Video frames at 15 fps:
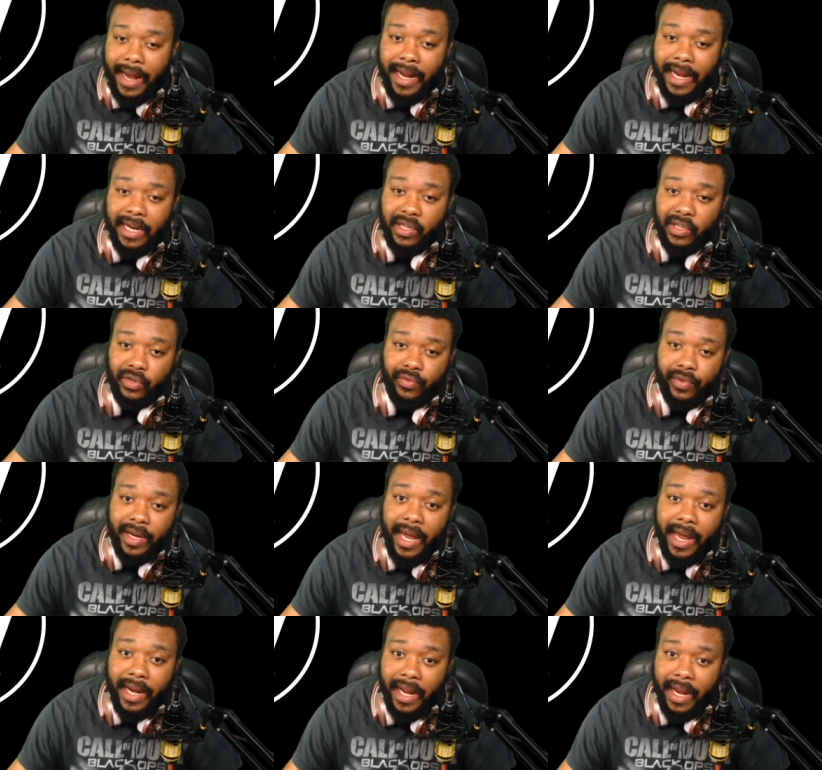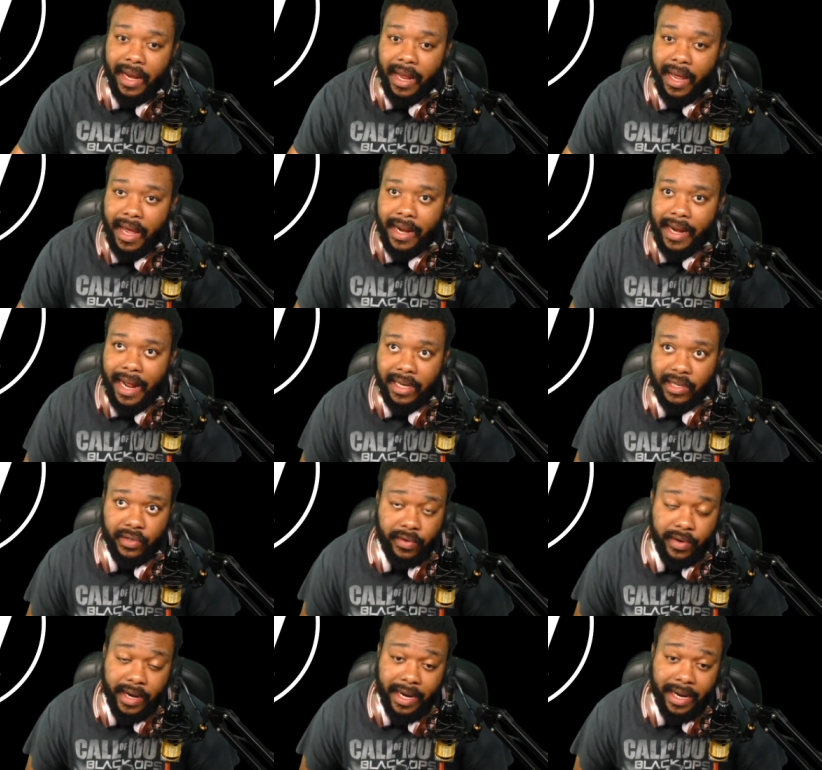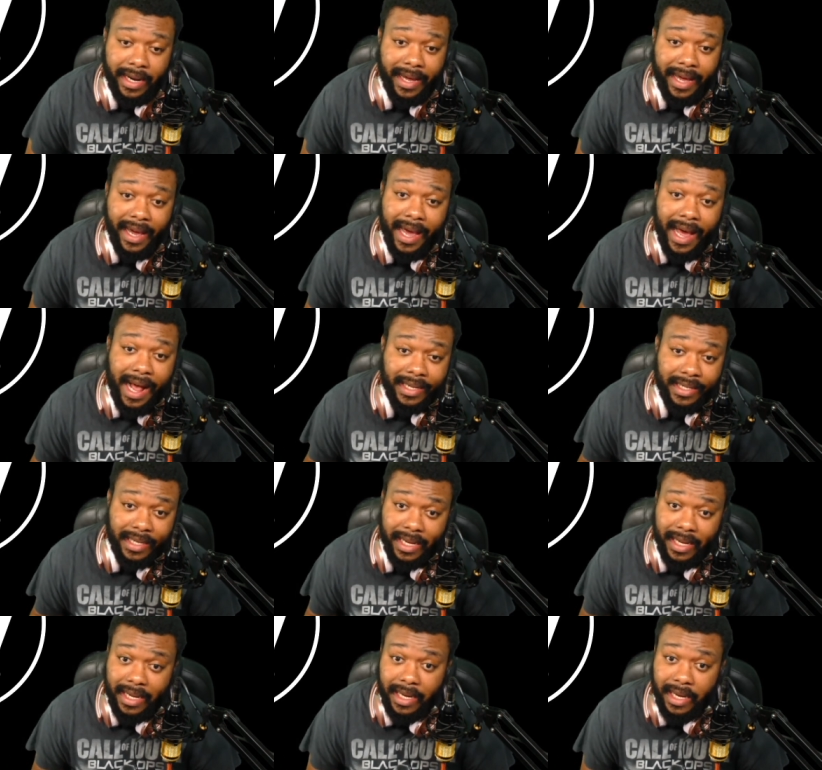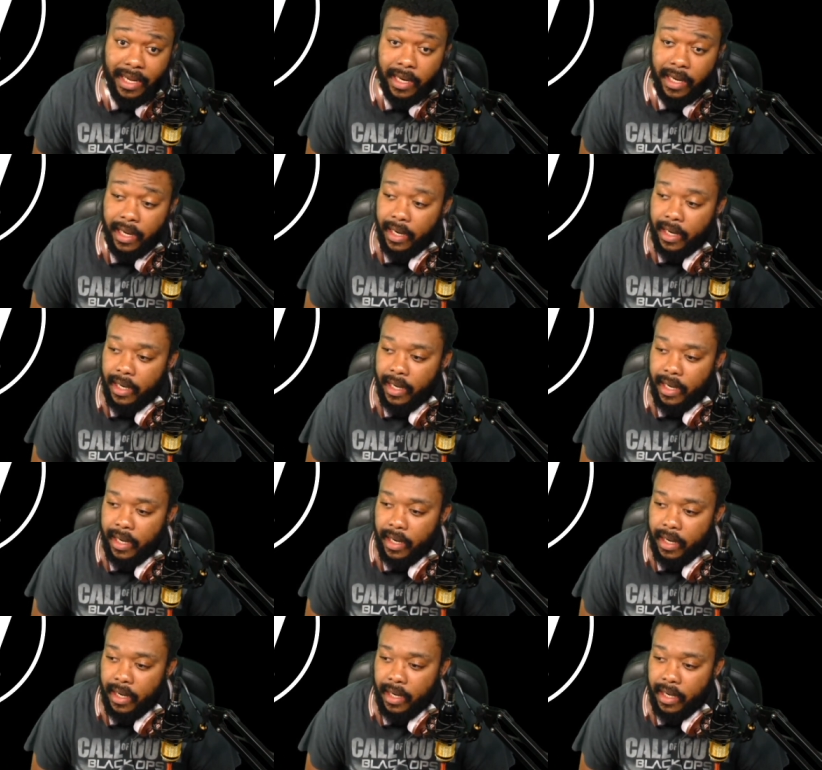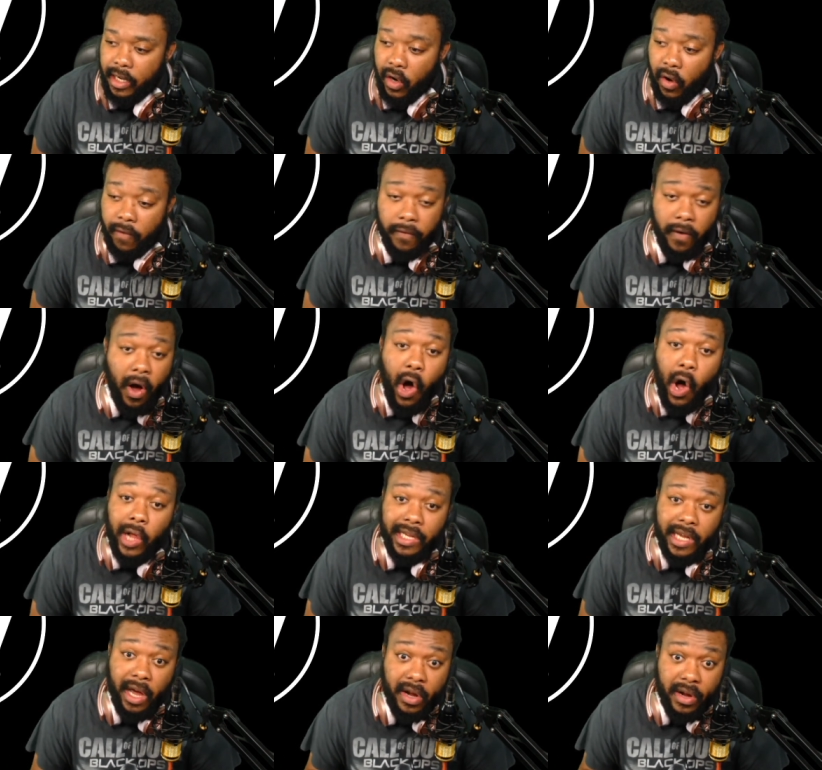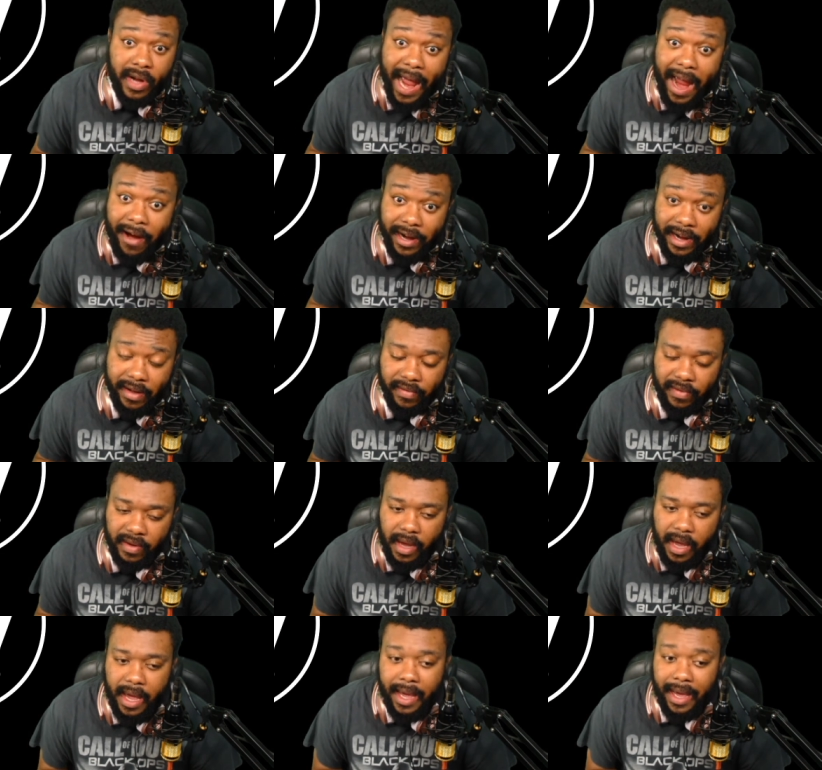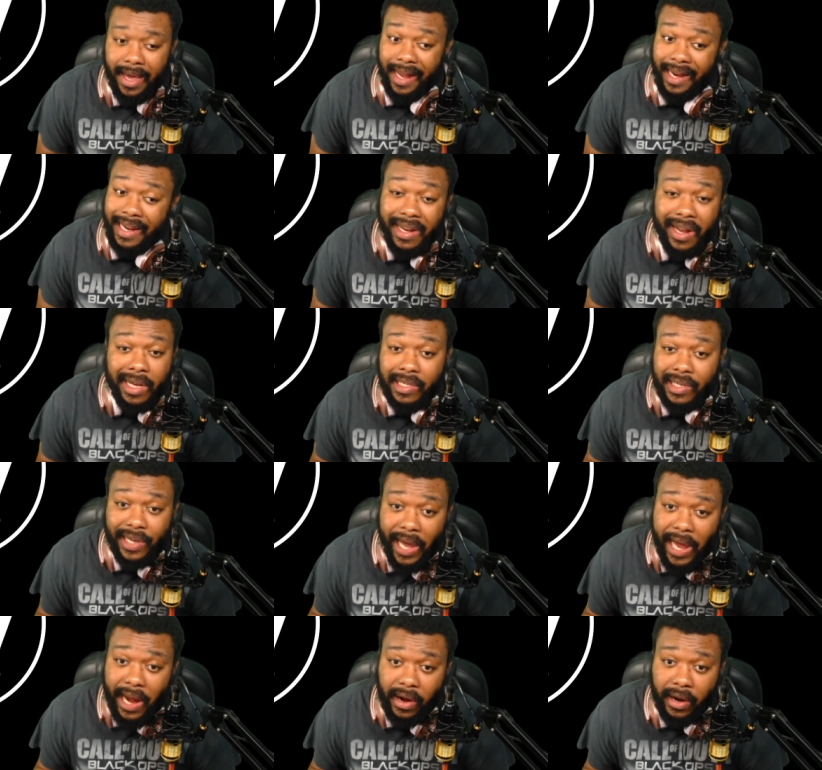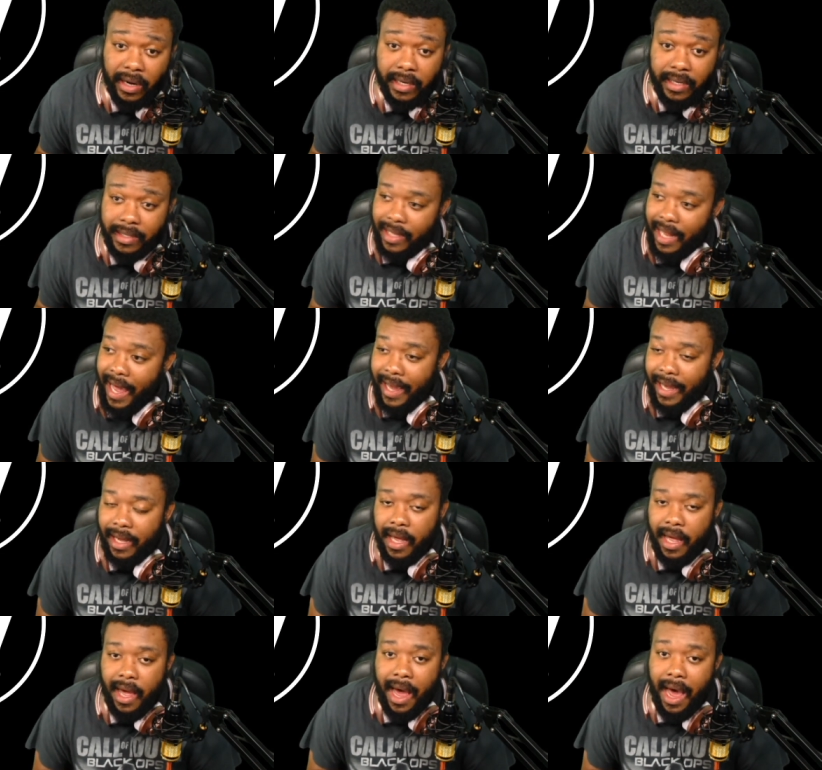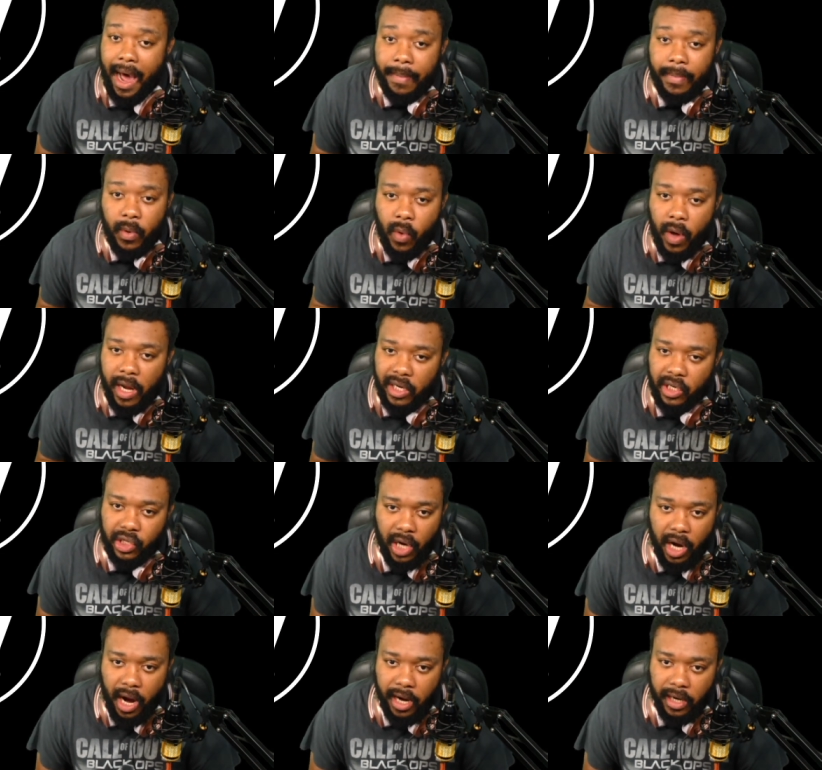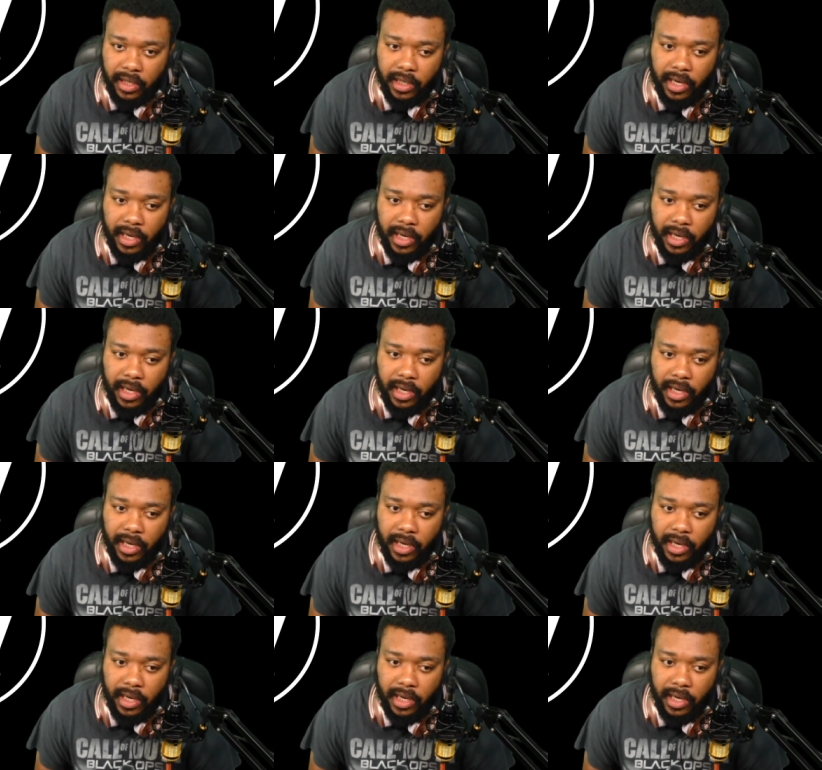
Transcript: that he's creating, that is creating chaos in you know, for all the other narratives. And he doesn't care. He's like, I'm the one in charge.